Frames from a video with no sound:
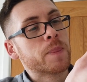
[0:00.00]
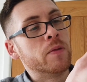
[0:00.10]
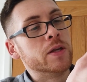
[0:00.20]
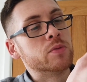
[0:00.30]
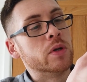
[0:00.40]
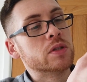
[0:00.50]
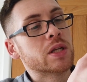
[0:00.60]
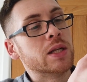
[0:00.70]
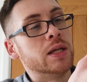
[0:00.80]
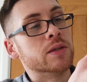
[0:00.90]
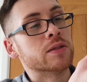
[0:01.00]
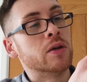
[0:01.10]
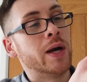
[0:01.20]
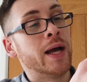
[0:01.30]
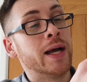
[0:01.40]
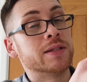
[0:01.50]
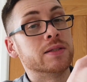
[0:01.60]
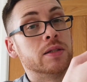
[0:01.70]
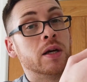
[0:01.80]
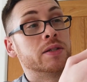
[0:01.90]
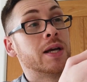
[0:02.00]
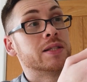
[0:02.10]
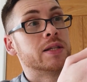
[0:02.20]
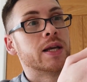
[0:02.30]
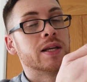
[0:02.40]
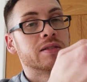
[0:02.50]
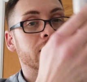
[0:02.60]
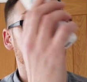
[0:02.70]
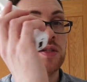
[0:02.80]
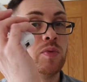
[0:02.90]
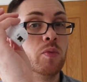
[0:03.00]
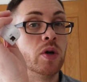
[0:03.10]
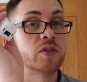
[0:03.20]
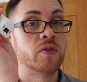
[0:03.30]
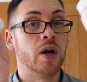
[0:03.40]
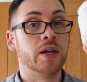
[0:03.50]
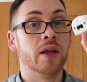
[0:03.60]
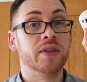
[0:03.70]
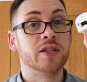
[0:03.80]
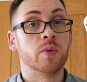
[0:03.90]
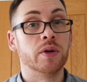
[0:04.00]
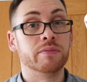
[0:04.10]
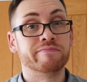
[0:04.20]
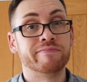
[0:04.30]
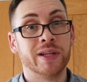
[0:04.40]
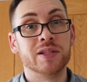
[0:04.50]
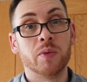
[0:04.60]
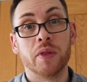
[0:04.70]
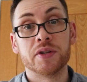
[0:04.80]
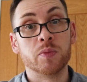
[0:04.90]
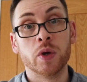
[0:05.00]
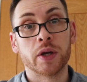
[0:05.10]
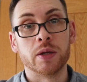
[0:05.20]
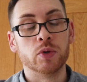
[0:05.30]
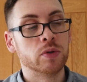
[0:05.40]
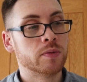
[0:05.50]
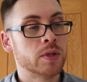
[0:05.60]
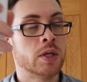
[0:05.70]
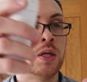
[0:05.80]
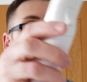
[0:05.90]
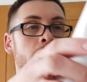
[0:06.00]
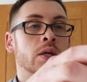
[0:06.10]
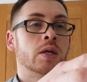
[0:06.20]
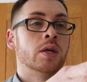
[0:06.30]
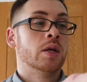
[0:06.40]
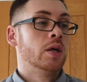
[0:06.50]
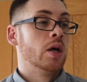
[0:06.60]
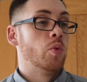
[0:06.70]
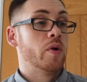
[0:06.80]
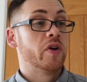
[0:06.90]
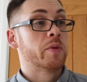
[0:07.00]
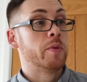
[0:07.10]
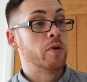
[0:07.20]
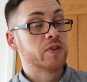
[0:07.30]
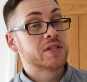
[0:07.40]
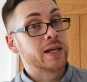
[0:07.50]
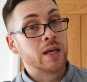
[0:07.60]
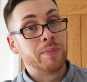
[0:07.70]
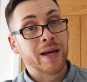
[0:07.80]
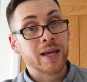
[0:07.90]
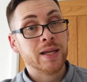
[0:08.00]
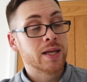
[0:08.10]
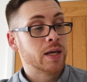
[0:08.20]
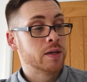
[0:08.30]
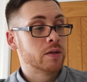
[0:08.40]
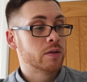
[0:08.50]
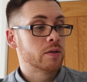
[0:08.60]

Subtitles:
And this one looks clean, so I'd hazard a guess that this one works fine, and this one is the one that doesn't work anymore. Whether I can be bothered to take that back in again,